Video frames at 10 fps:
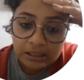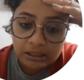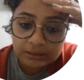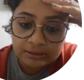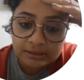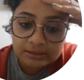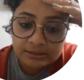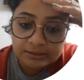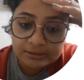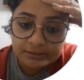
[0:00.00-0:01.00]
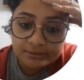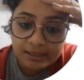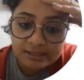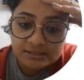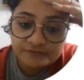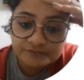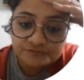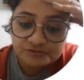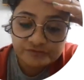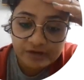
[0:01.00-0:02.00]
Then in the year
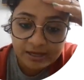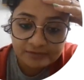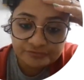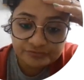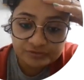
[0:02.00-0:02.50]
1855